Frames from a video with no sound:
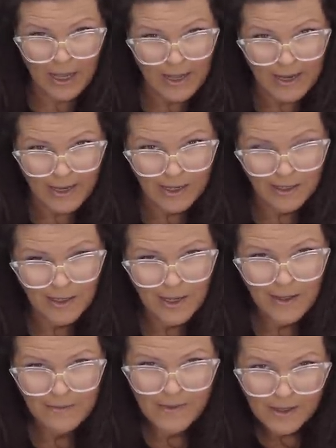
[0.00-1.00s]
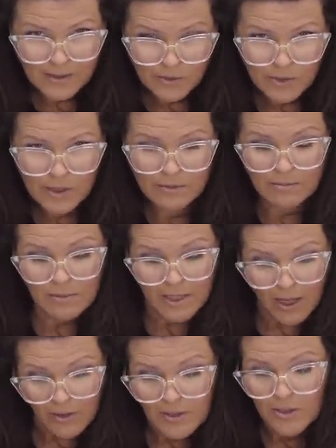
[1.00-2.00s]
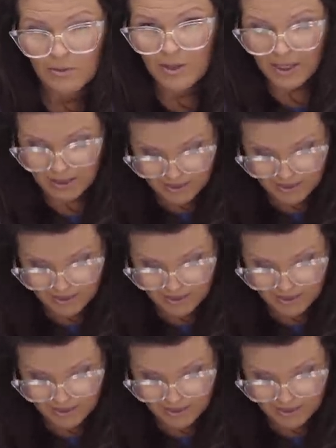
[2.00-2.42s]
eye, that sort of tells you that